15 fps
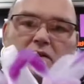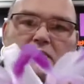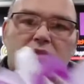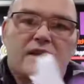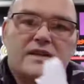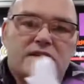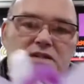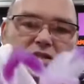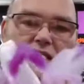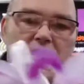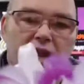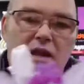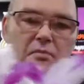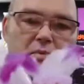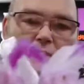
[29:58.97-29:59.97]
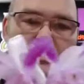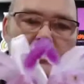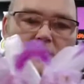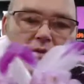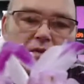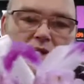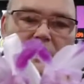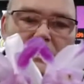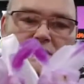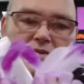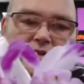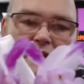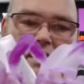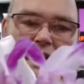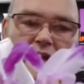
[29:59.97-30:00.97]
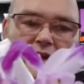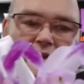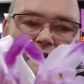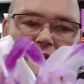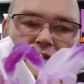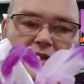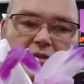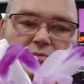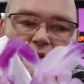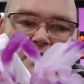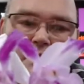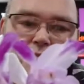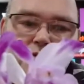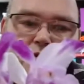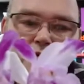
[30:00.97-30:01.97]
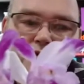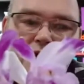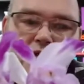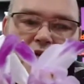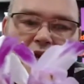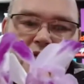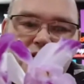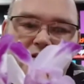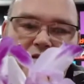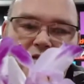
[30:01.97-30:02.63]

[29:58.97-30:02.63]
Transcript: this is the lip that you can see here. This bit that I'm touching, that's the